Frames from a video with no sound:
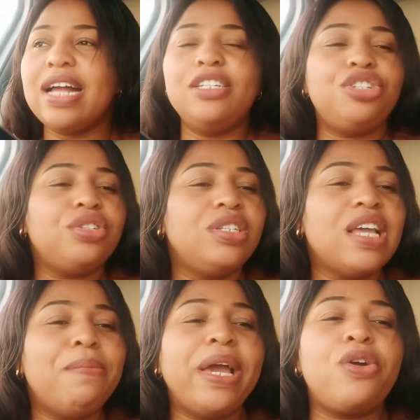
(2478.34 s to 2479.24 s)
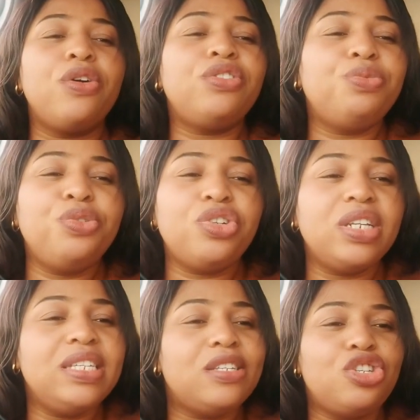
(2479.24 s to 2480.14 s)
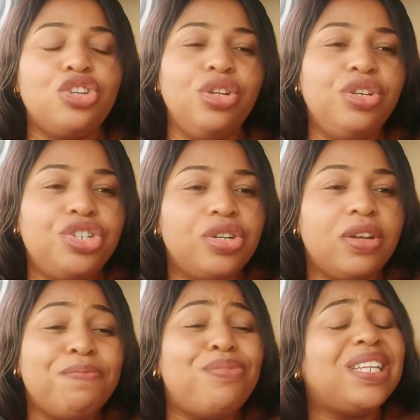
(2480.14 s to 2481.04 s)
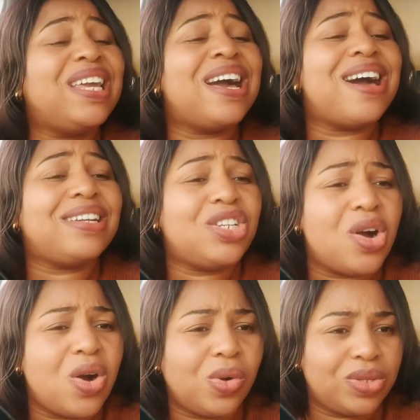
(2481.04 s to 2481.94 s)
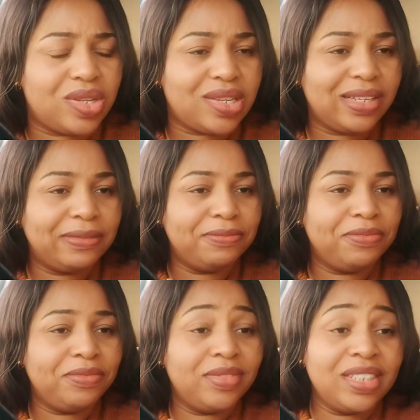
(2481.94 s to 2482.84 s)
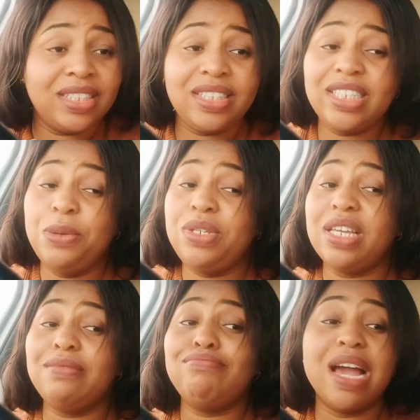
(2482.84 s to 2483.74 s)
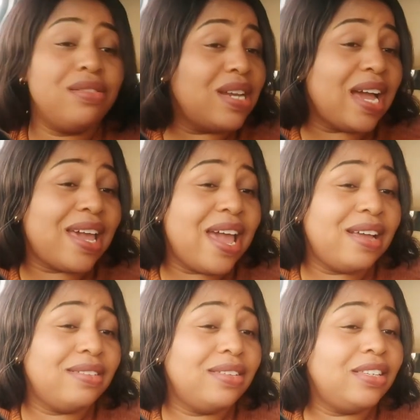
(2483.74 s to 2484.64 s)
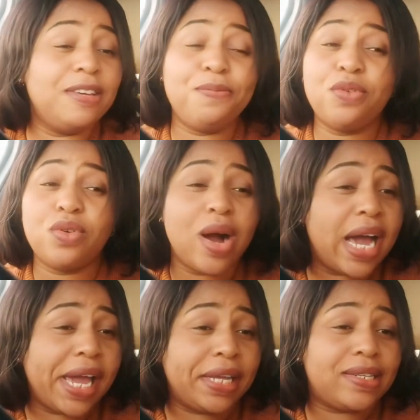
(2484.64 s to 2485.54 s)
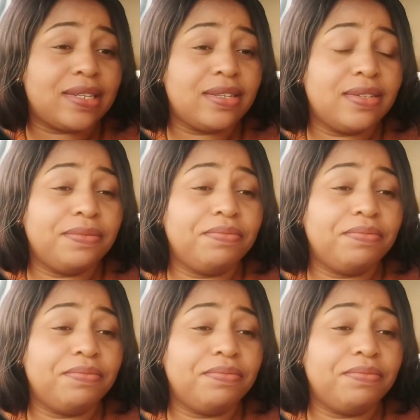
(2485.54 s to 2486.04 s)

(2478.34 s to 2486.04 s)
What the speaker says: And the truth is that my contribution is the solution. But they are adults. They will say, Benodake, keep quiet.